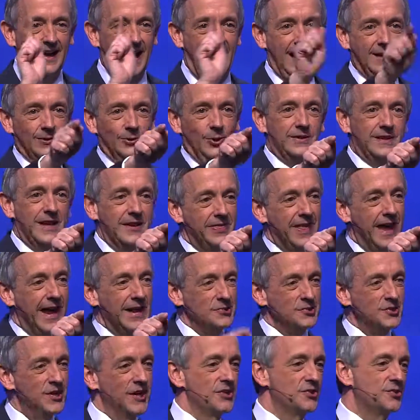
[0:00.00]
I looked at
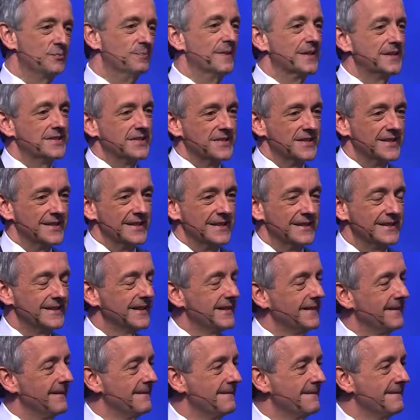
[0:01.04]
that judgment
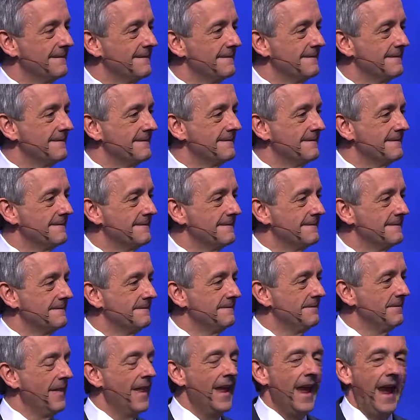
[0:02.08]
seat,
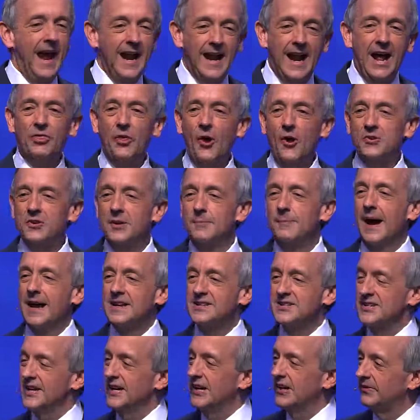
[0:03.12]
and I thought to
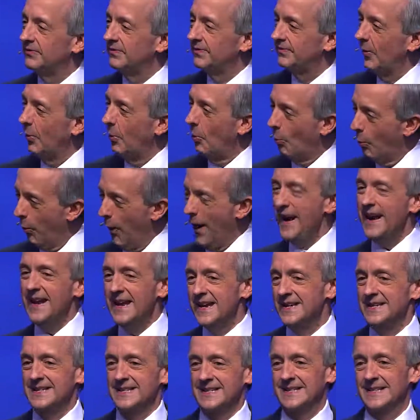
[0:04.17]
myself, what
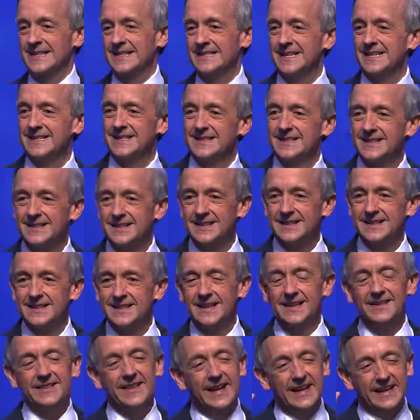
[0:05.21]
is it
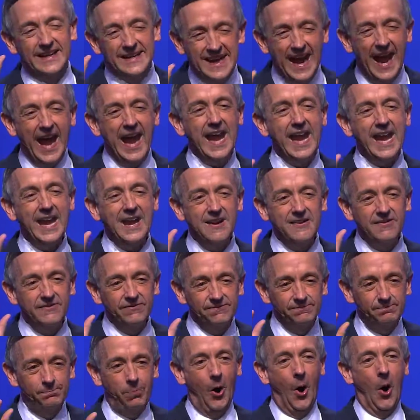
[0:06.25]
that
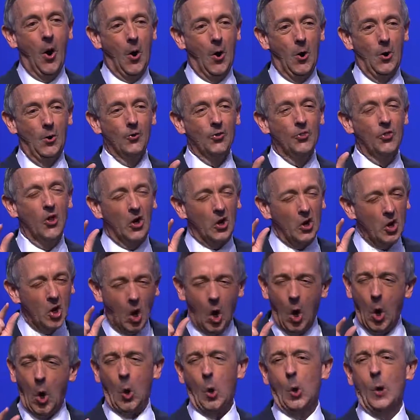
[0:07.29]
gave Paul the
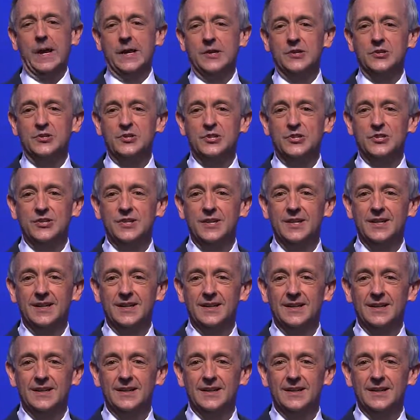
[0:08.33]
courage